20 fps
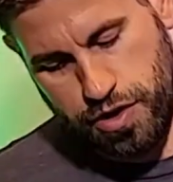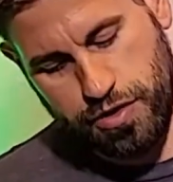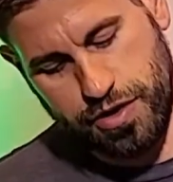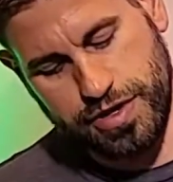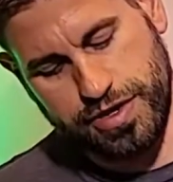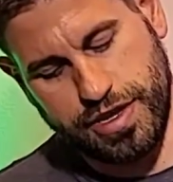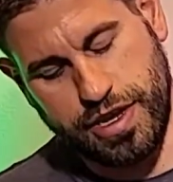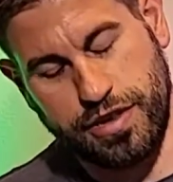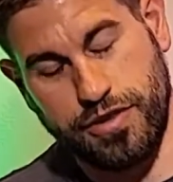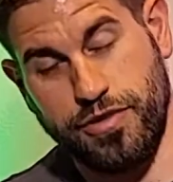
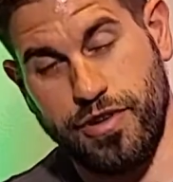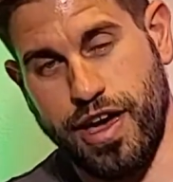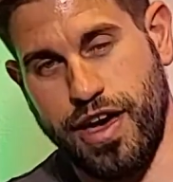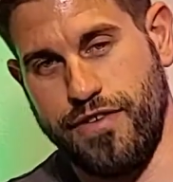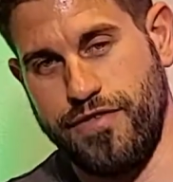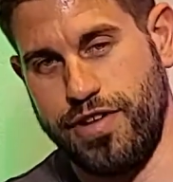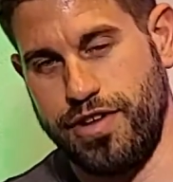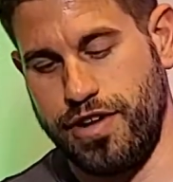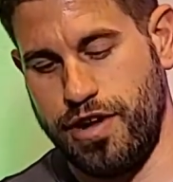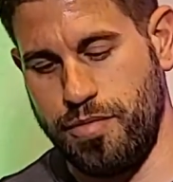notice, I do
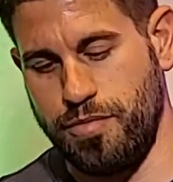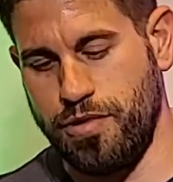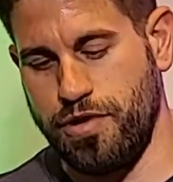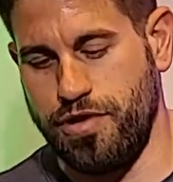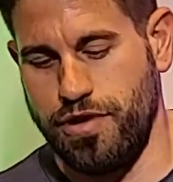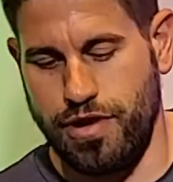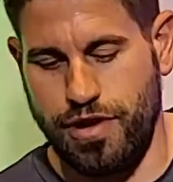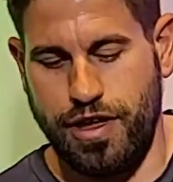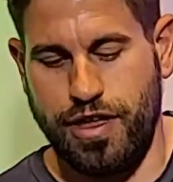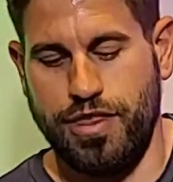have a
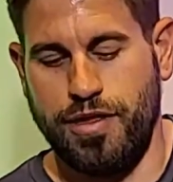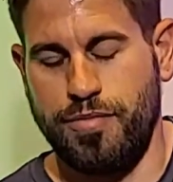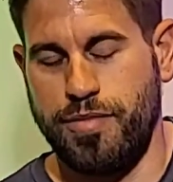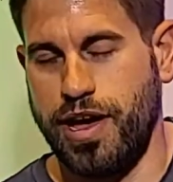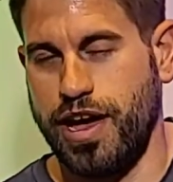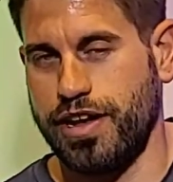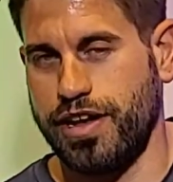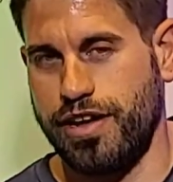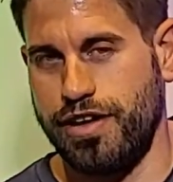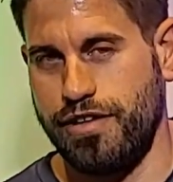number on the
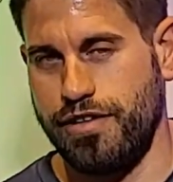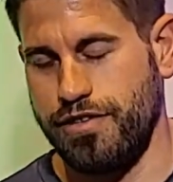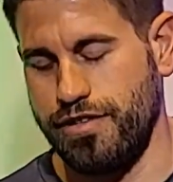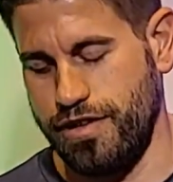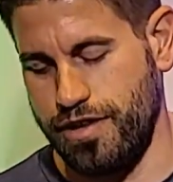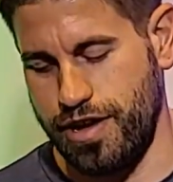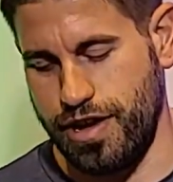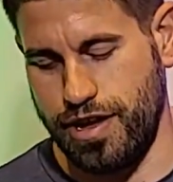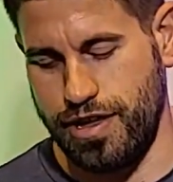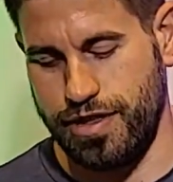back here.
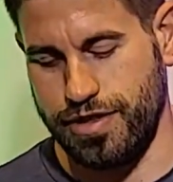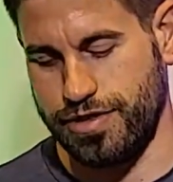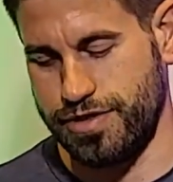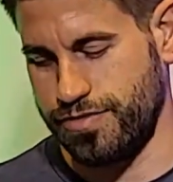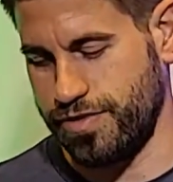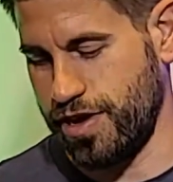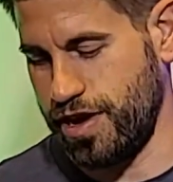That's